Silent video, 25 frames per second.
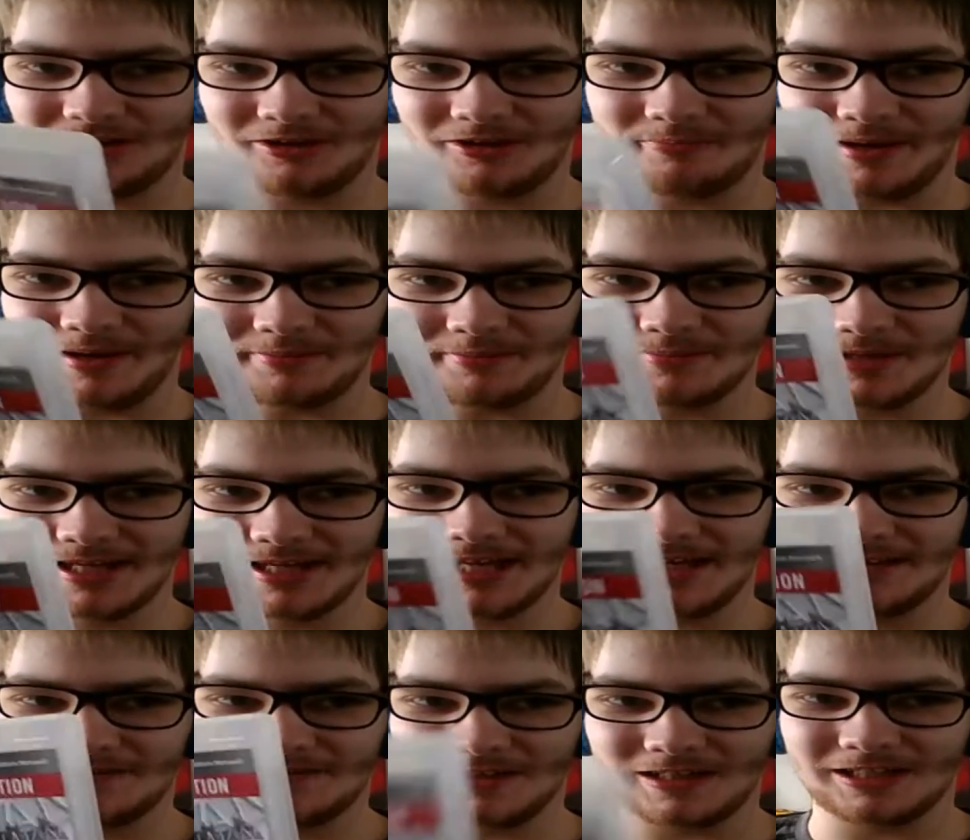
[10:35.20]
only
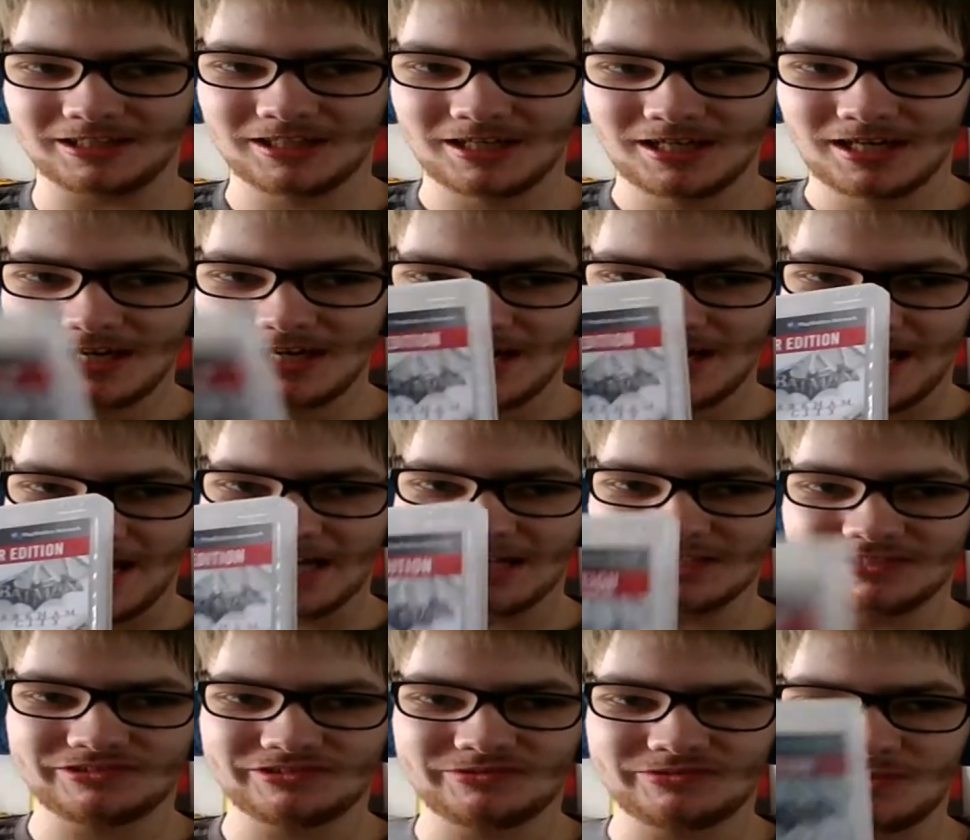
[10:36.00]
Batman game that
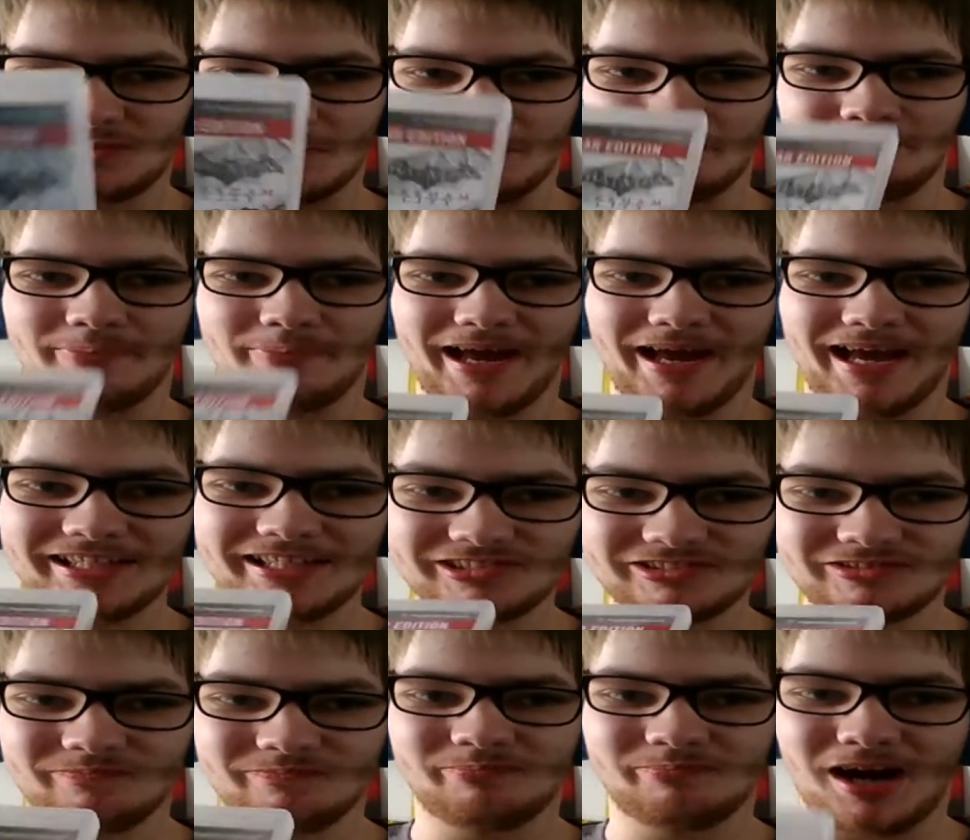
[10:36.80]
has the
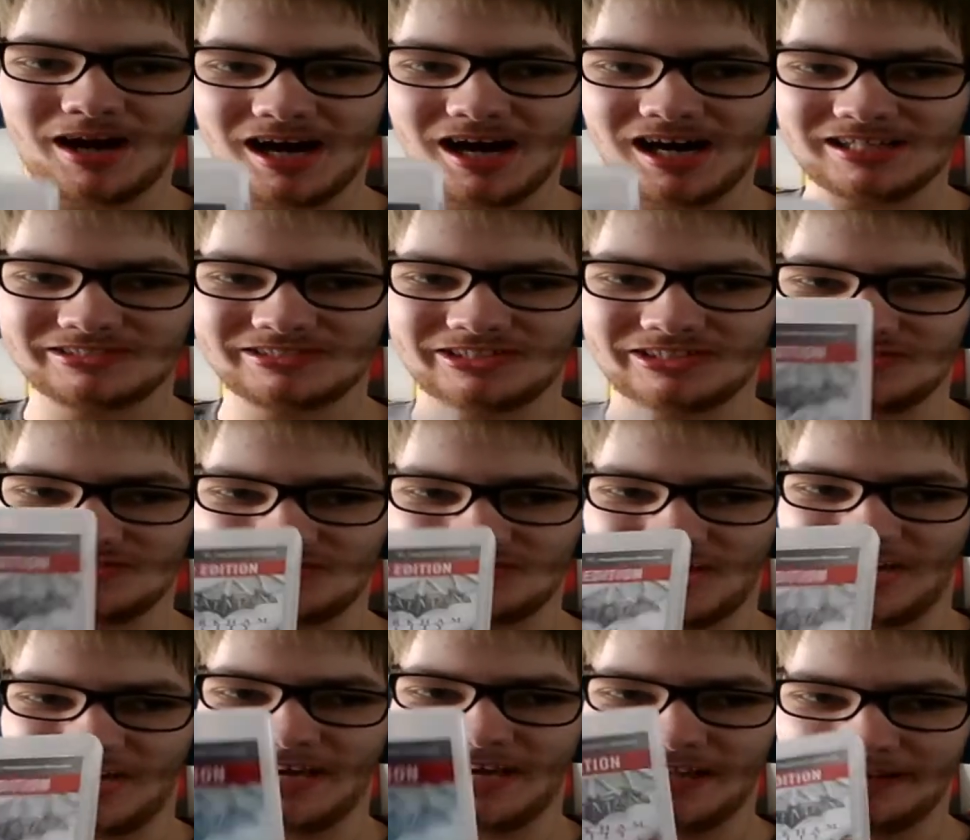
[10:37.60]
best
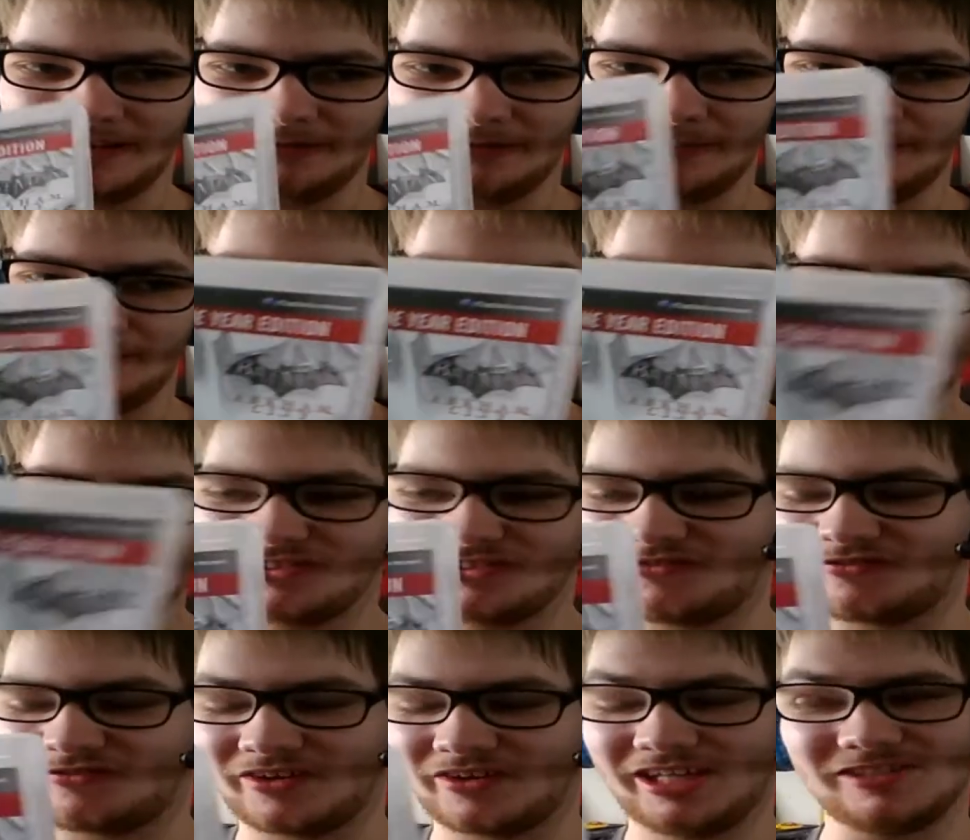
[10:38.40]
bosses, and
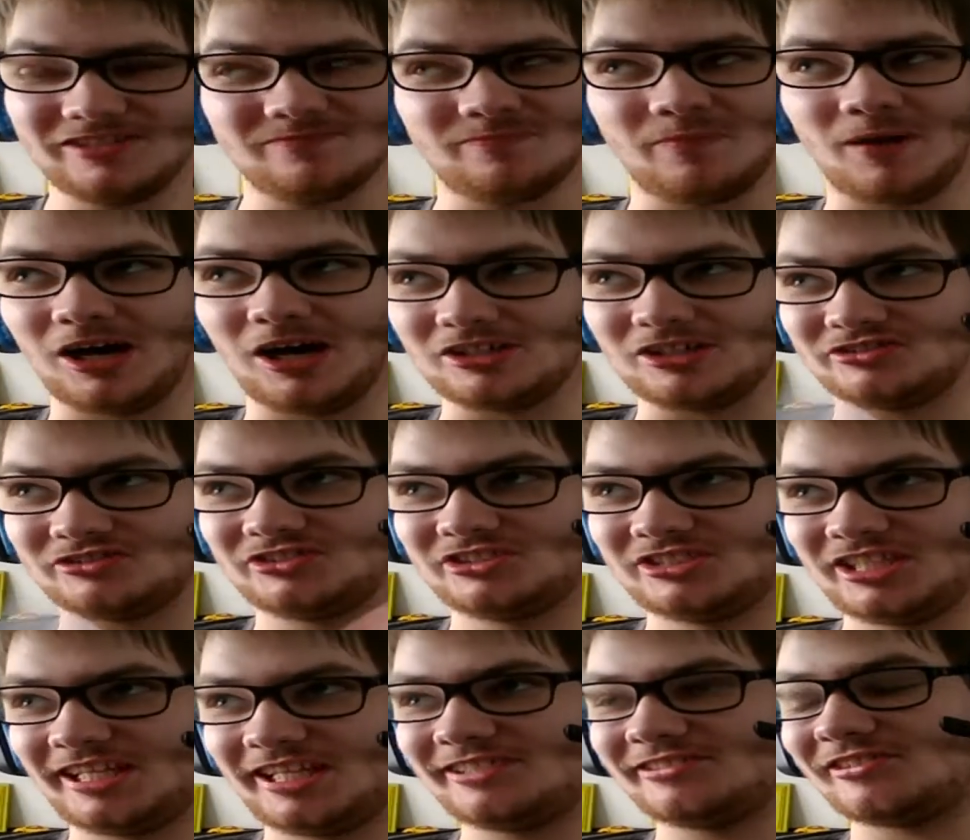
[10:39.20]
Mr. Freeze boss,
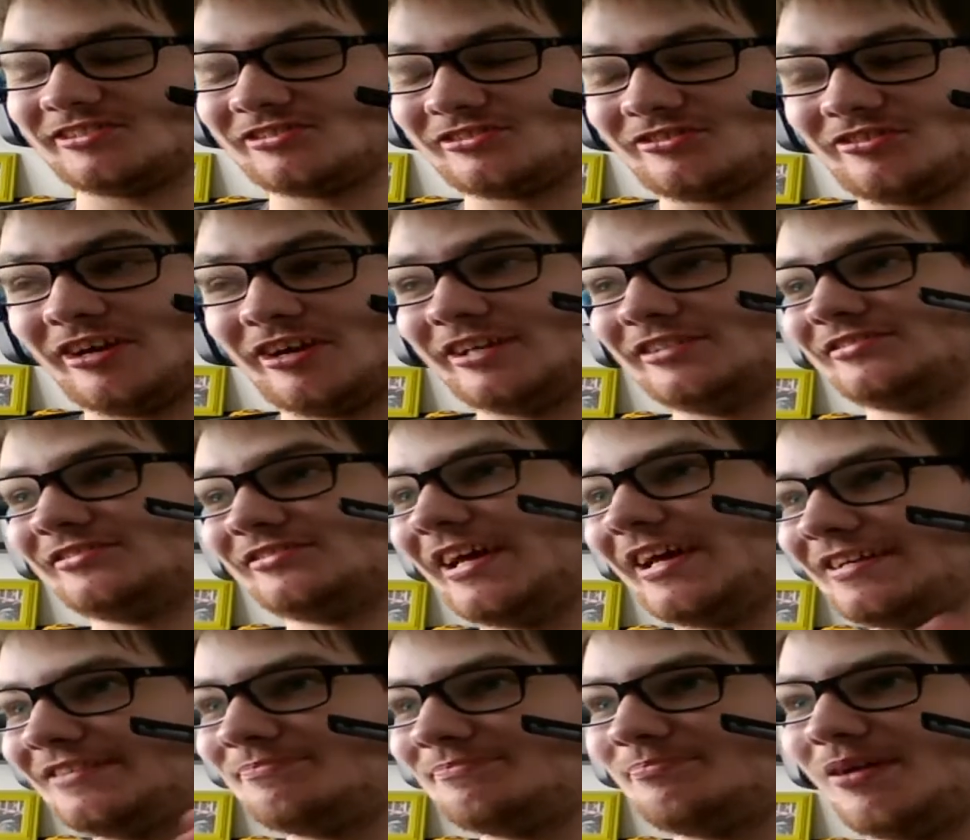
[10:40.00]
Jesus Christ,
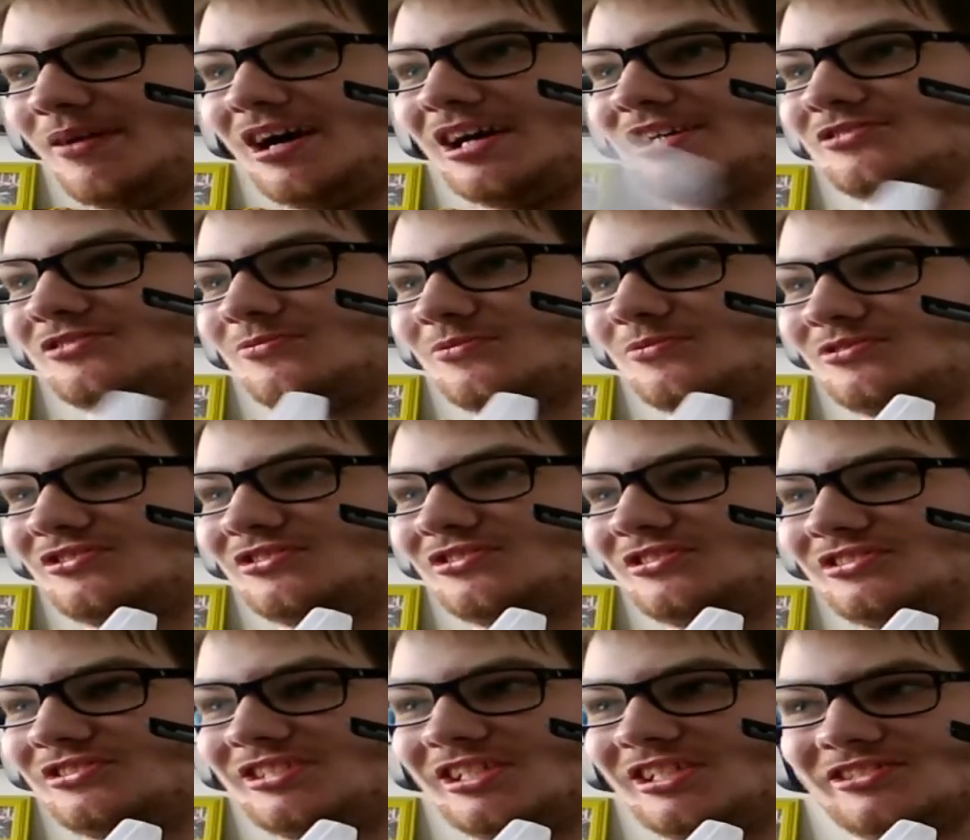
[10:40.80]
that boss
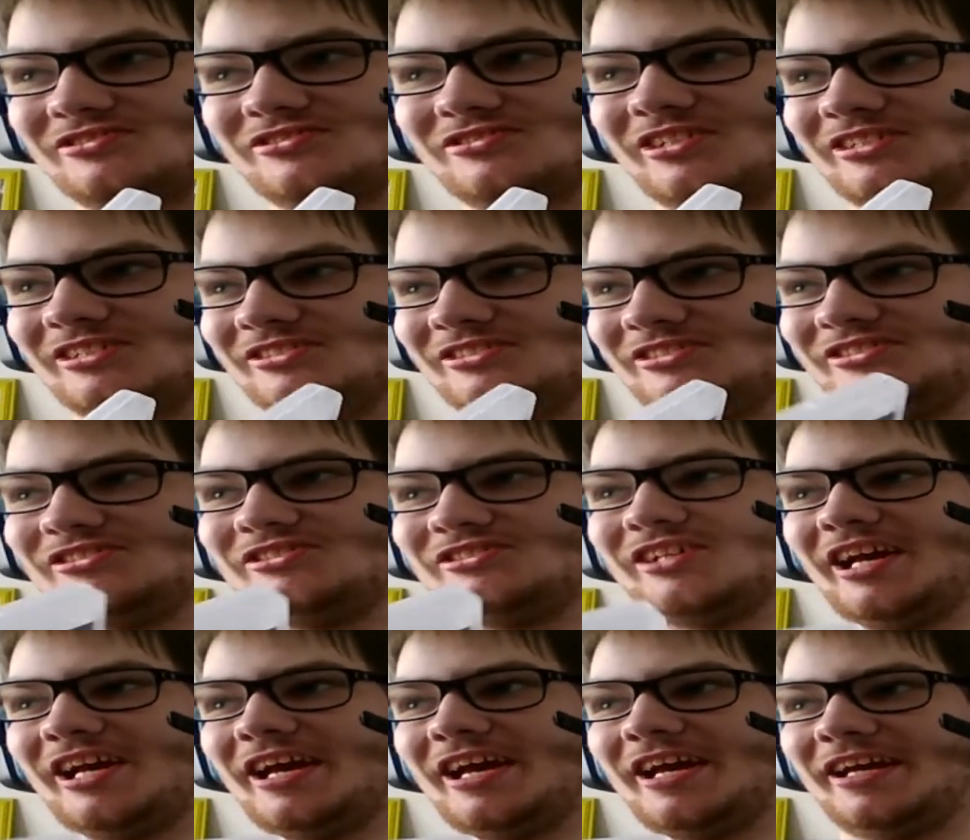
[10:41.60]
was just
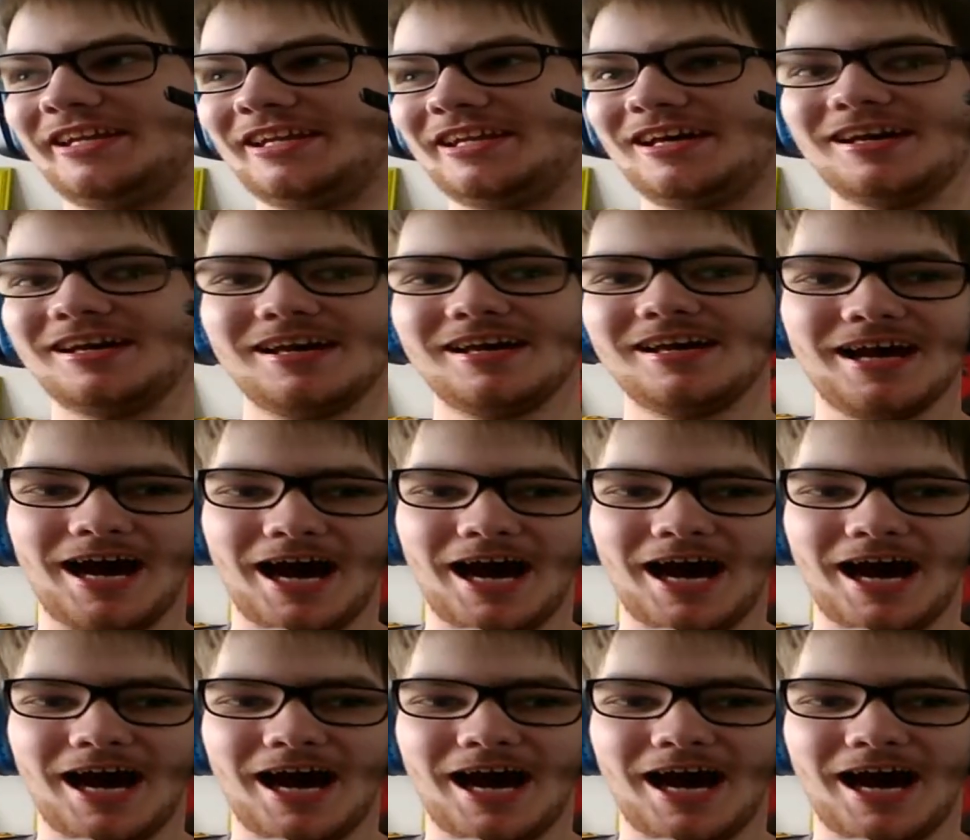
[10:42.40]
insane.